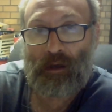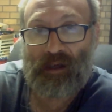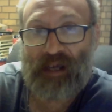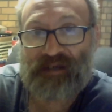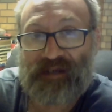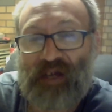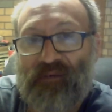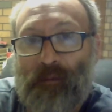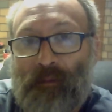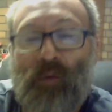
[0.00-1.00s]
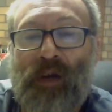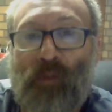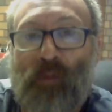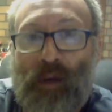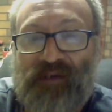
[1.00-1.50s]
Yesterday for
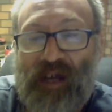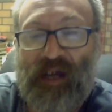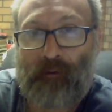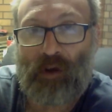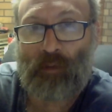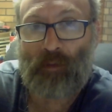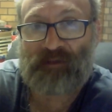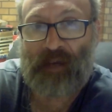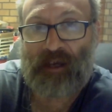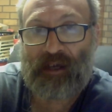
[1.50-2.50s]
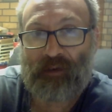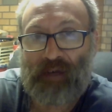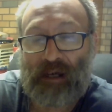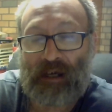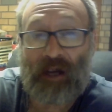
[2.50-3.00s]
Midweek Wednesday here at Old Mate's Backyard
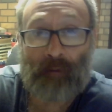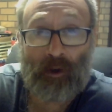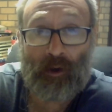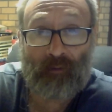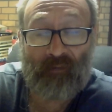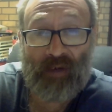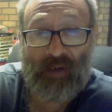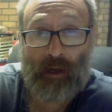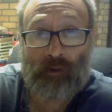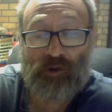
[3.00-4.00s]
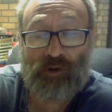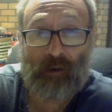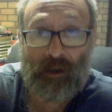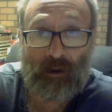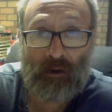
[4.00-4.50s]
Tech, I uploaded a video
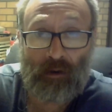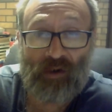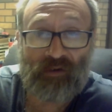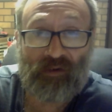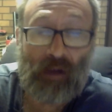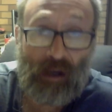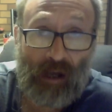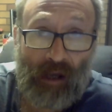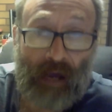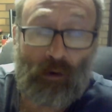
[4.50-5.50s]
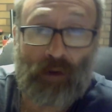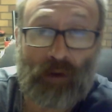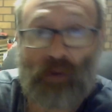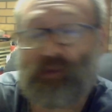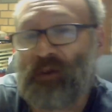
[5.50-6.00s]
showing you guys how I'd
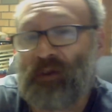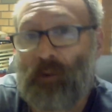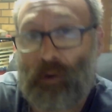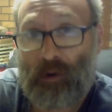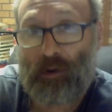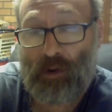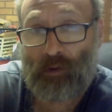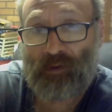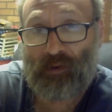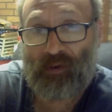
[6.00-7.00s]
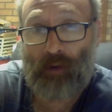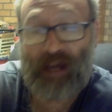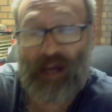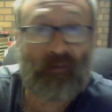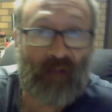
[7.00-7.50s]
got to the point I'd gotten to
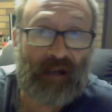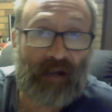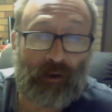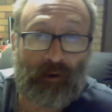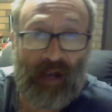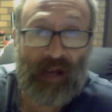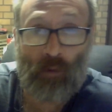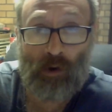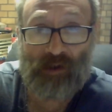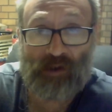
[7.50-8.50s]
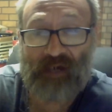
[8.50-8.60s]
and the fact that it now works.